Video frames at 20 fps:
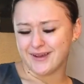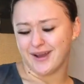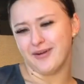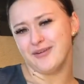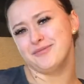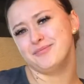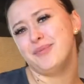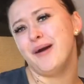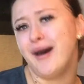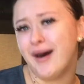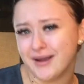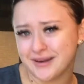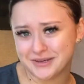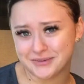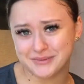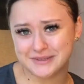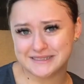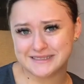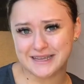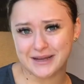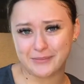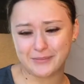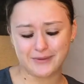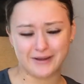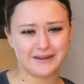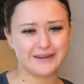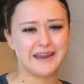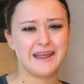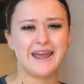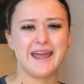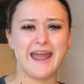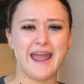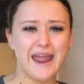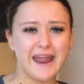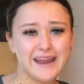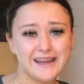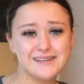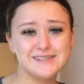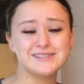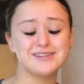I've partnered with someone.
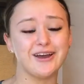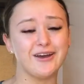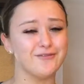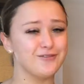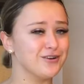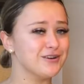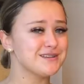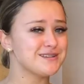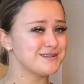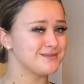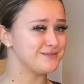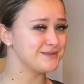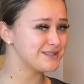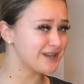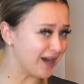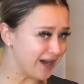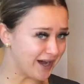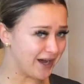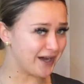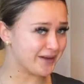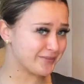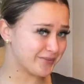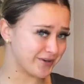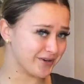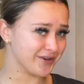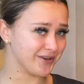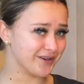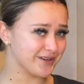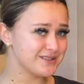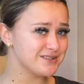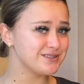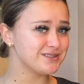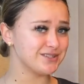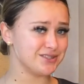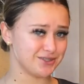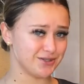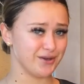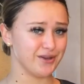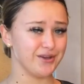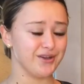And I've got some Tarte products
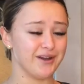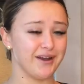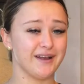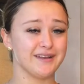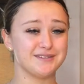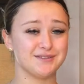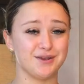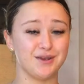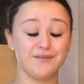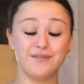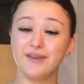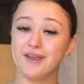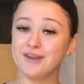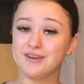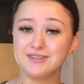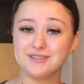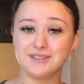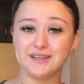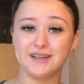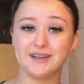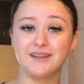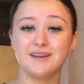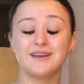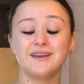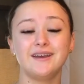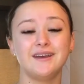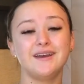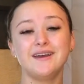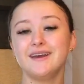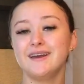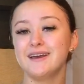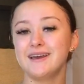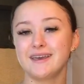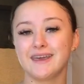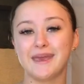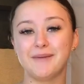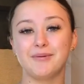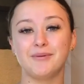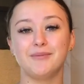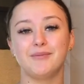to show you guys. So if you're interested,
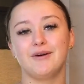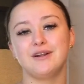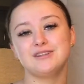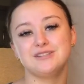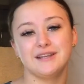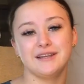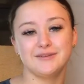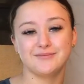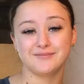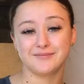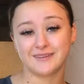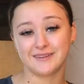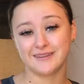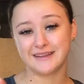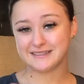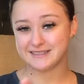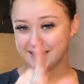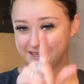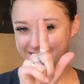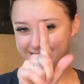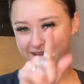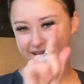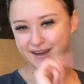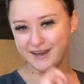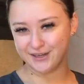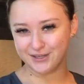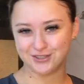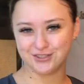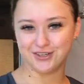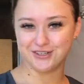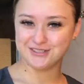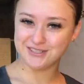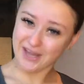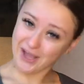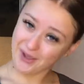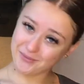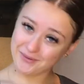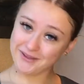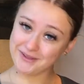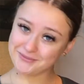keep on watching. Let's hit that intro,
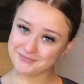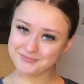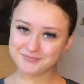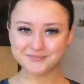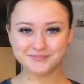shall we?